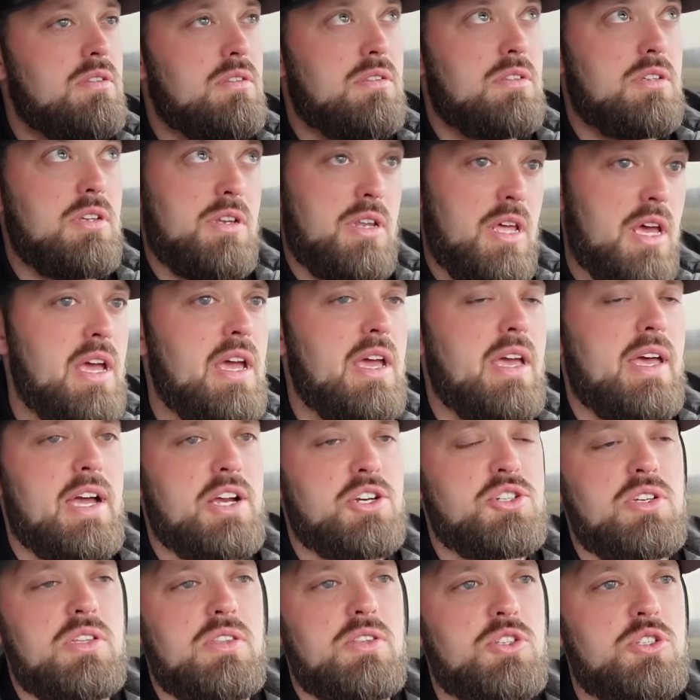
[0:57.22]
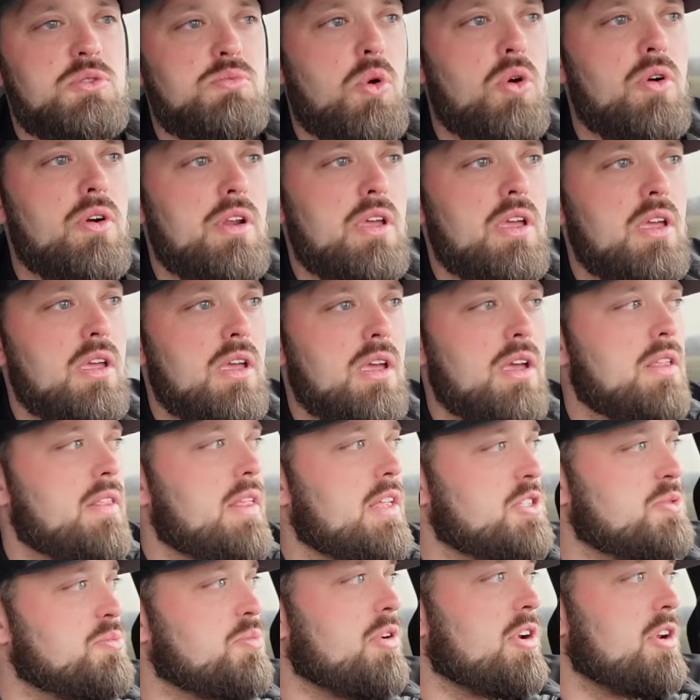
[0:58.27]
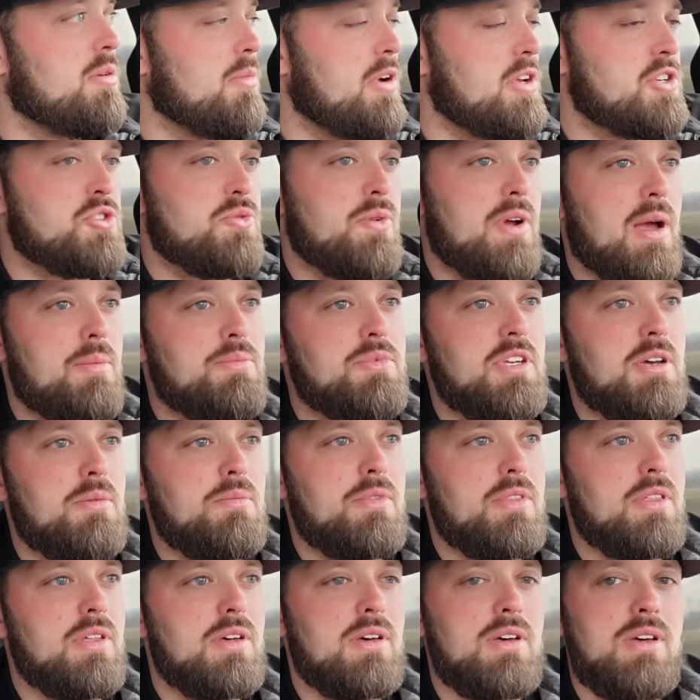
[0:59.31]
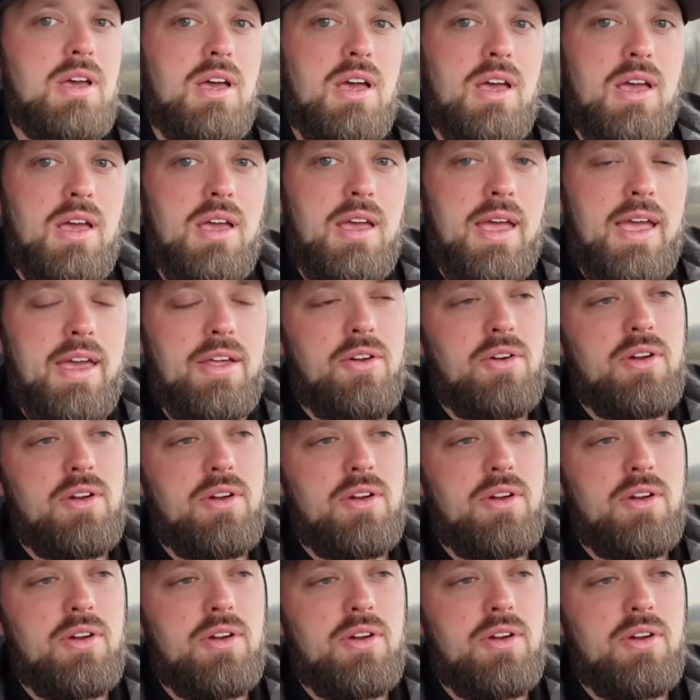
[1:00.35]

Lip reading: today, actually this morning, and that's pretty much wrapped up the 8